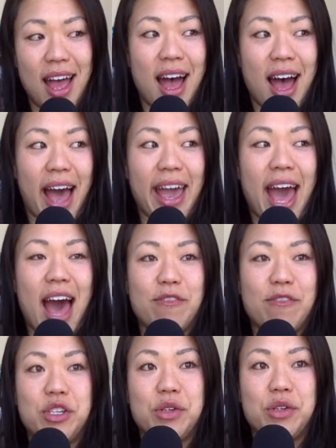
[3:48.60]
I
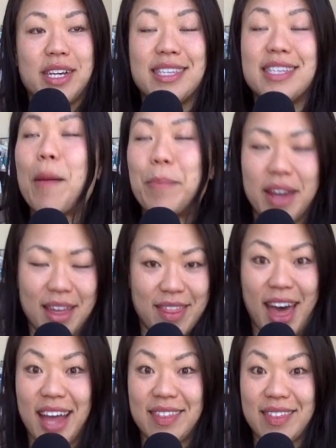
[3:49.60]
have to accept
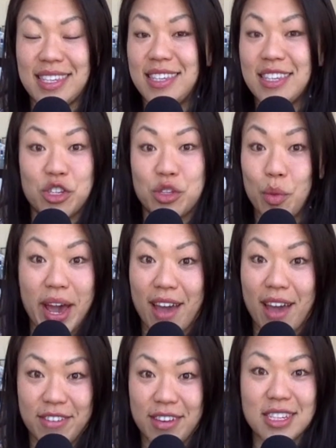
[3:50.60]
that that's just the way I
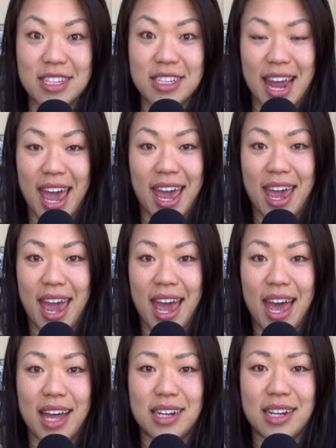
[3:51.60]
feel today,
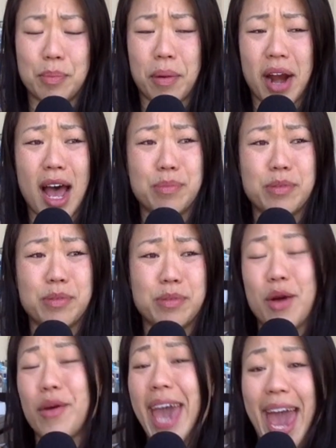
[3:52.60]
and to perhaps
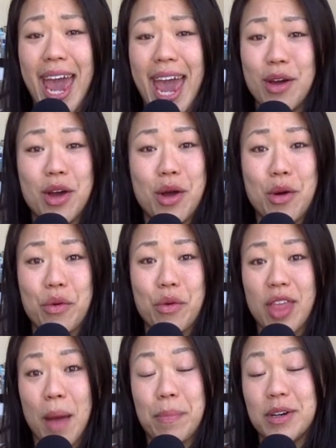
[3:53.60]
be okay
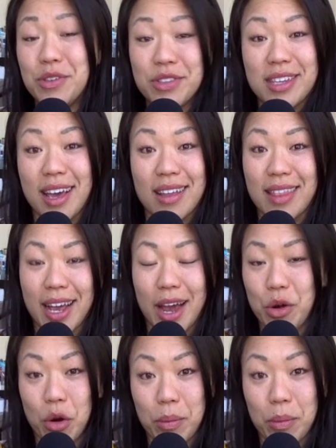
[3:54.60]
with not producing like I
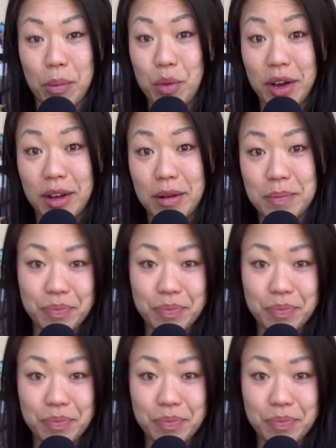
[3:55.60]
normally would.